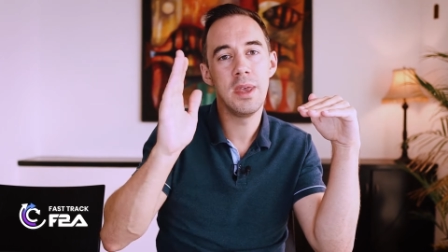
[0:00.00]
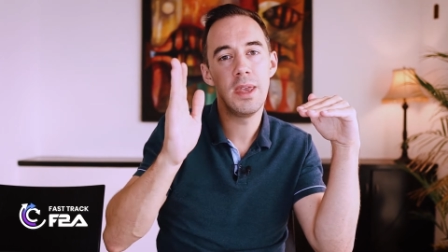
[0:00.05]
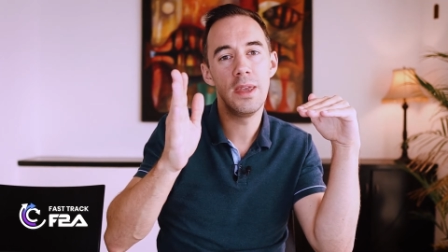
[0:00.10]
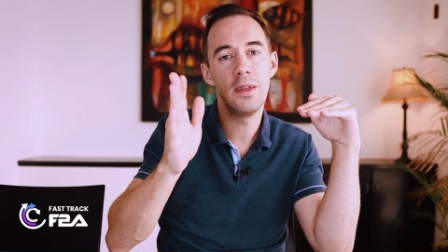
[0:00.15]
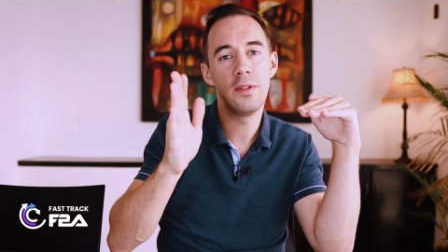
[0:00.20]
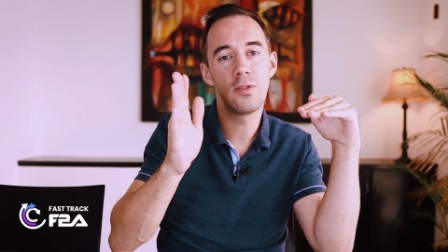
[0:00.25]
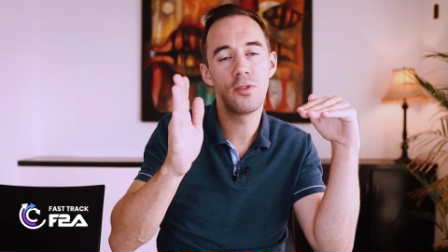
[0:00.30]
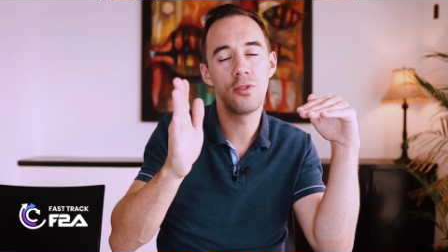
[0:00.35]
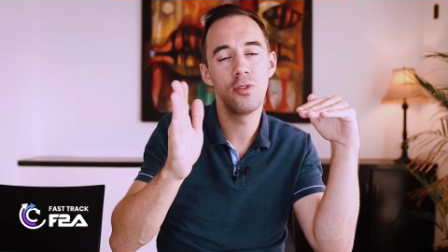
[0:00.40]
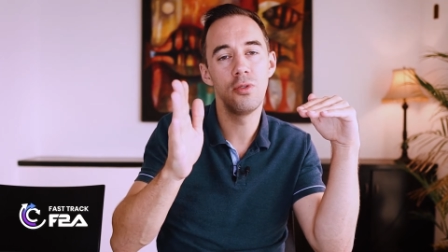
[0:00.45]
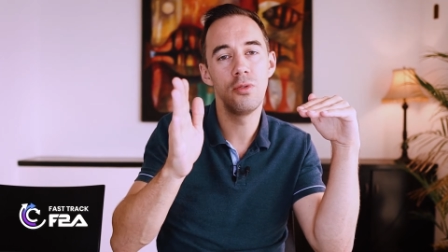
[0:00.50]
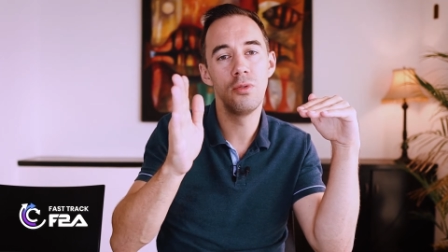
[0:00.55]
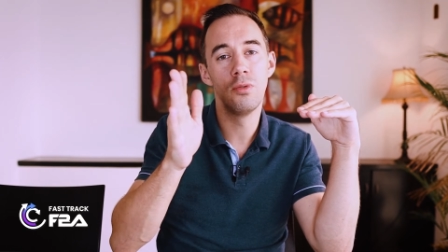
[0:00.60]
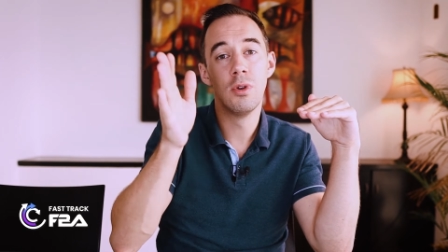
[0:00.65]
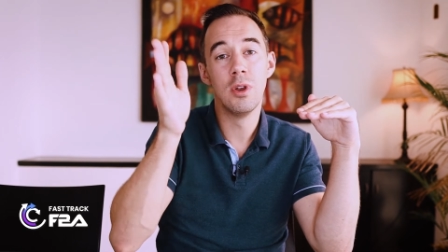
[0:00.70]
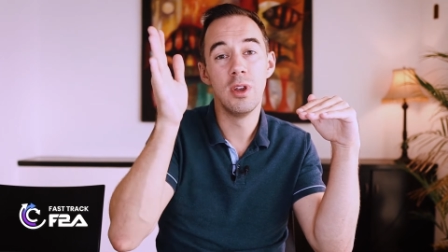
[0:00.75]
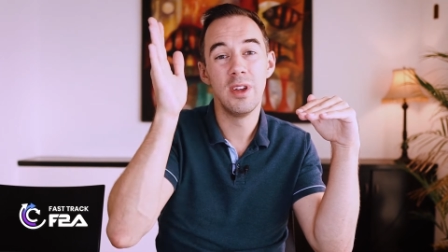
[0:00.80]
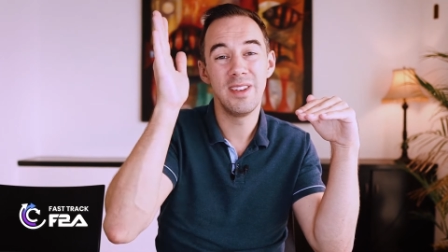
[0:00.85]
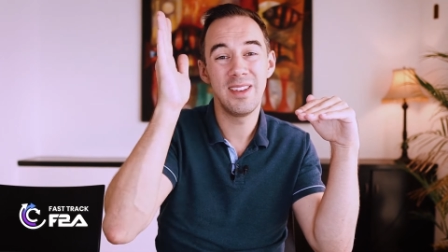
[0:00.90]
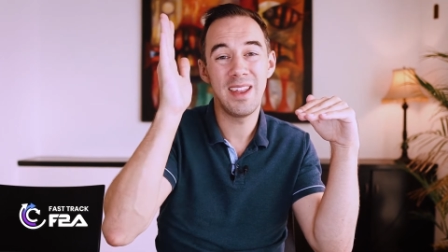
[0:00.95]
is to
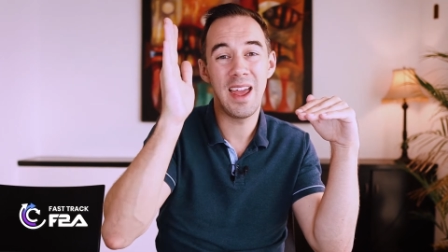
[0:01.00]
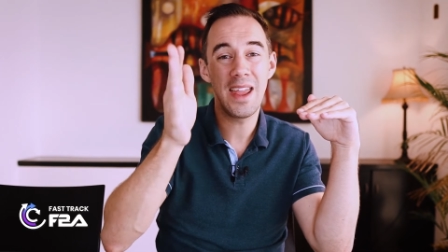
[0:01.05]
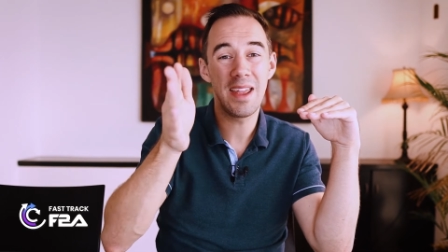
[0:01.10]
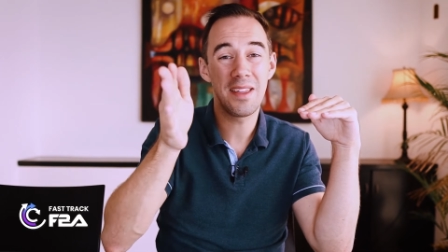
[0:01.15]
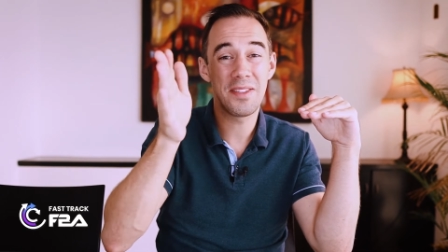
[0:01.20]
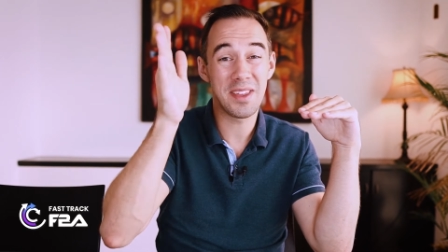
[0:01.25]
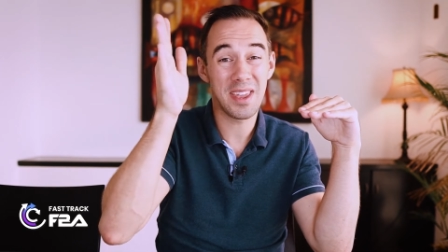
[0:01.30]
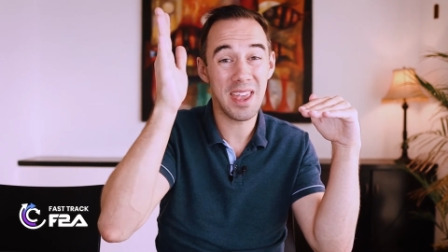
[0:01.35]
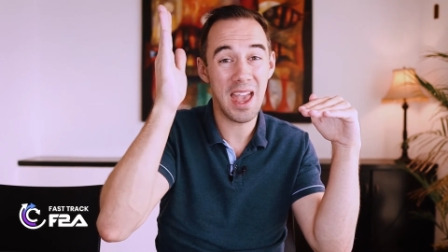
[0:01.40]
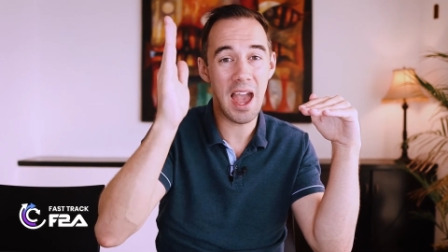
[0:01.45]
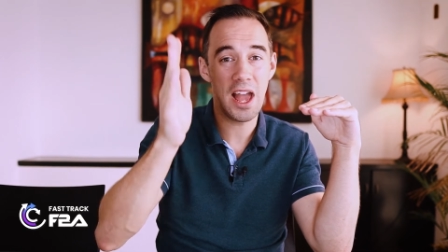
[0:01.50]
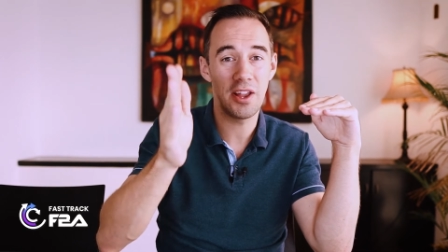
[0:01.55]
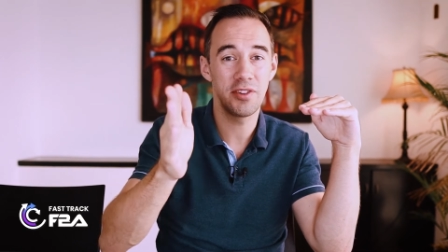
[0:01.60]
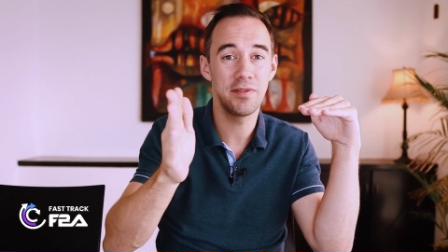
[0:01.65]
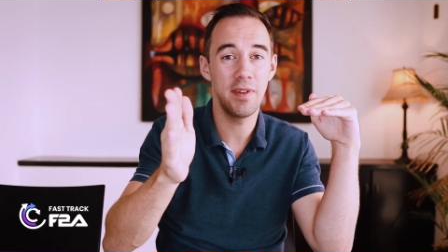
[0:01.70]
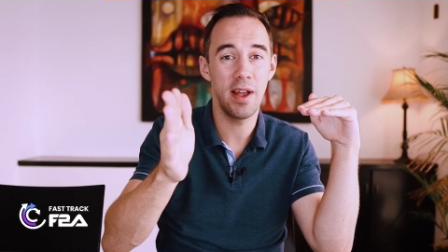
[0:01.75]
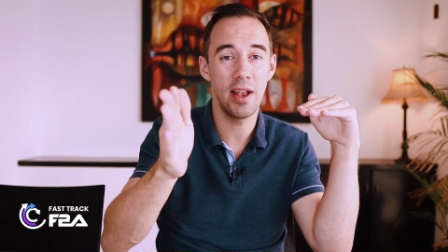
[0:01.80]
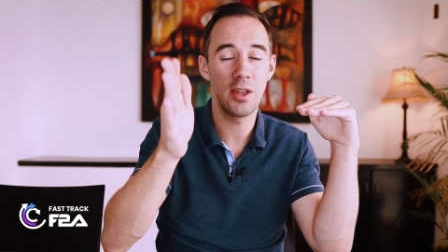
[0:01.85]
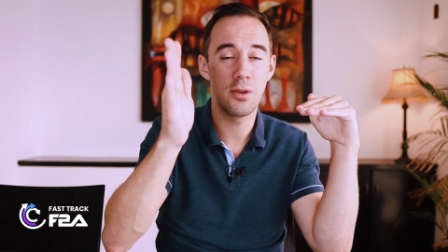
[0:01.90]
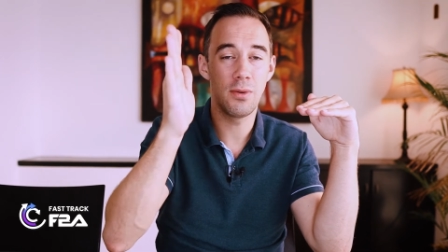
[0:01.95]
take the cash
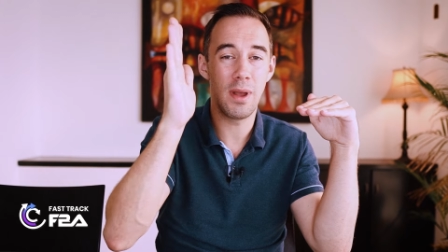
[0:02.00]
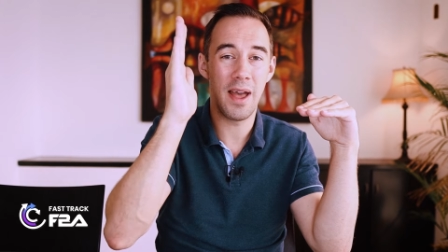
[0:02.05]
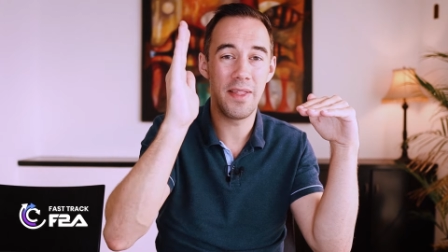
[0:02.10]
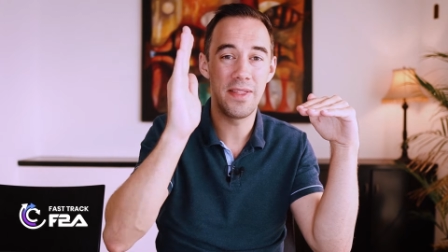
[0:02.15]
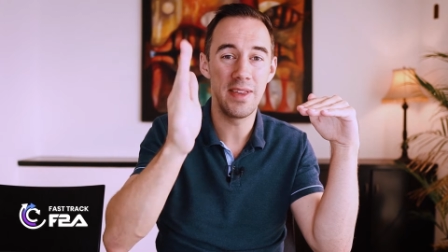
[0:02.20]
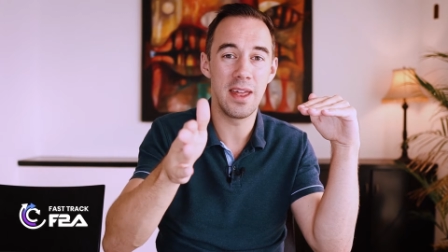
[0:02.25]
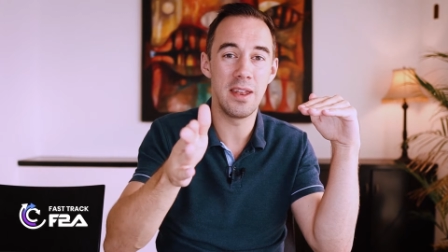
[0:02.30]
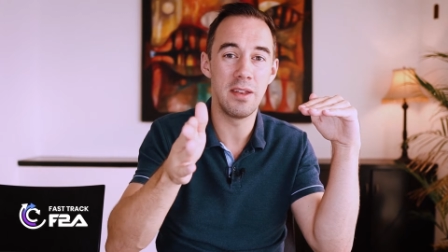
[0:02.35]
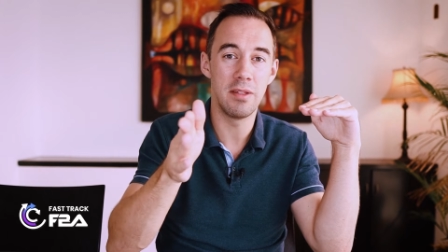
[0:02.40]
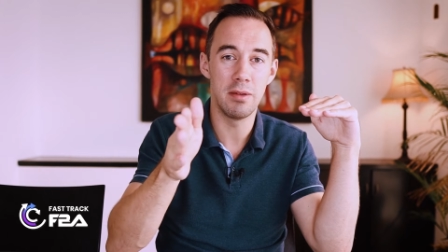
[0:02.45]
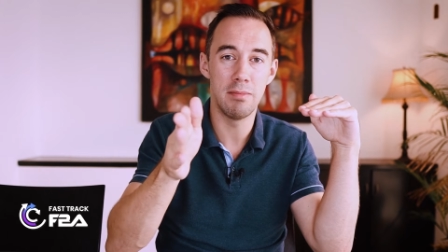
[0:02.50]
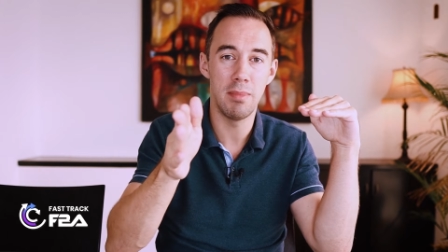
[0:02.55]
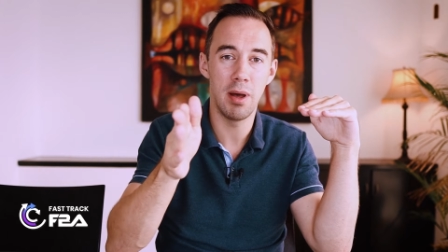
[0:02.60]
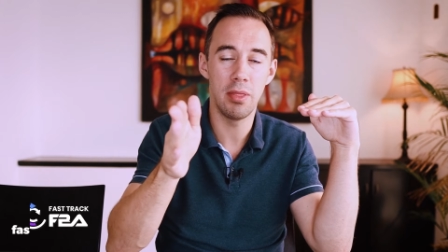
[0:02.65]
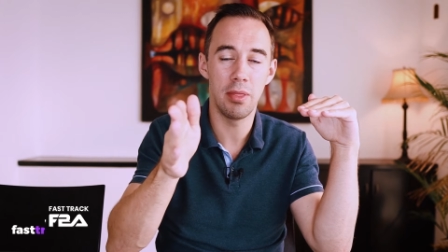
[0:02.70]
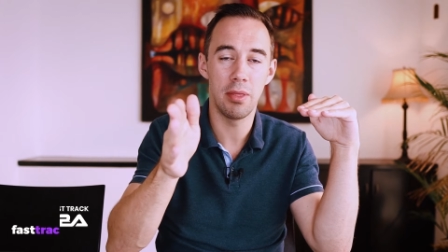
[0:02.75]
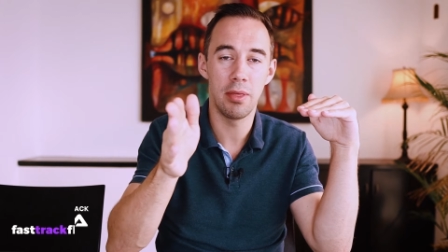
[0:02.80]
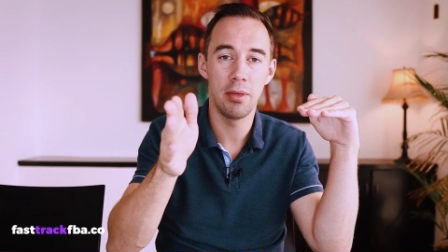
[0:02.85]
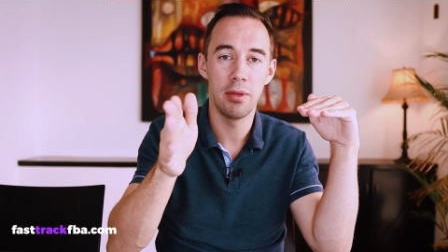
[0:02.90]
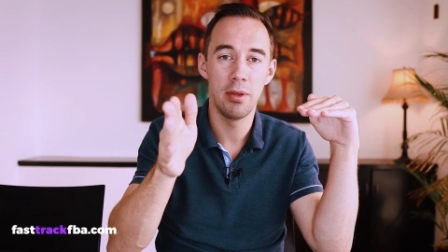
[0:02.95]
value at the end of the
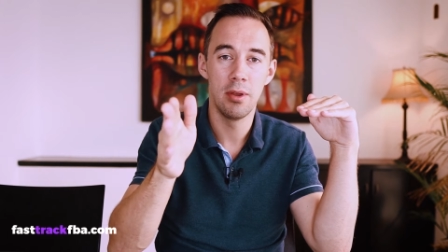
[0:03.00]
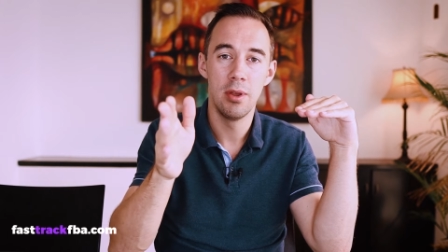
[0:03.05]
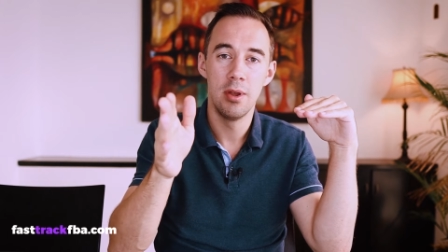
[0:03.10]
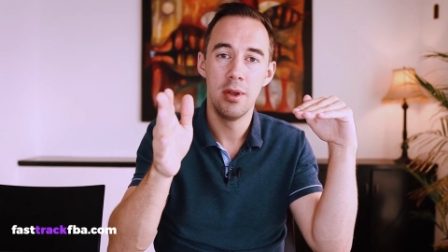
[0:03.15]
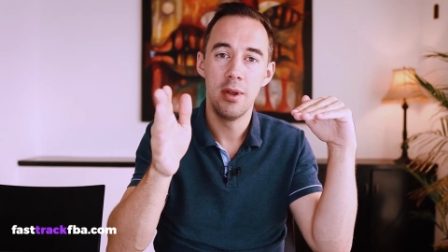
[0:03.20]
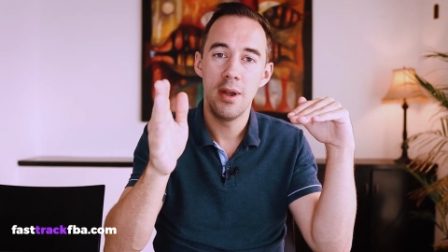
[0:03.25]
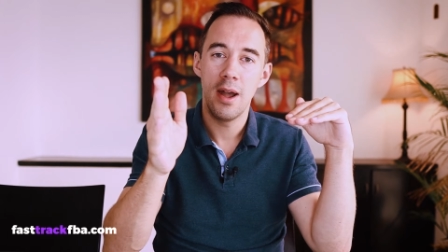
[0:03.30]
month.